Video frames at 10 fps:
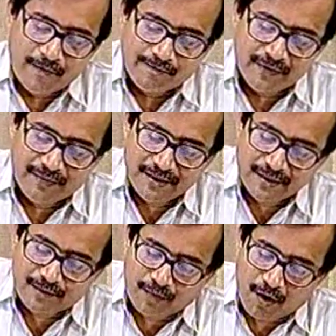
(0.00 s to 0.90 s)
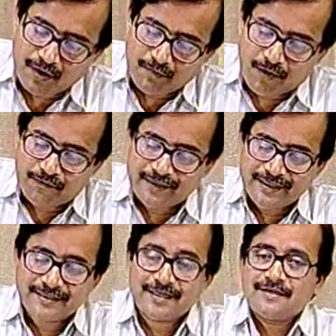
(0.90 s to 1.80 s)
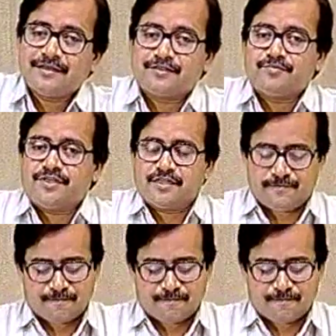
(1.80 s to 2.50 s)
the basic problem of digital transmission.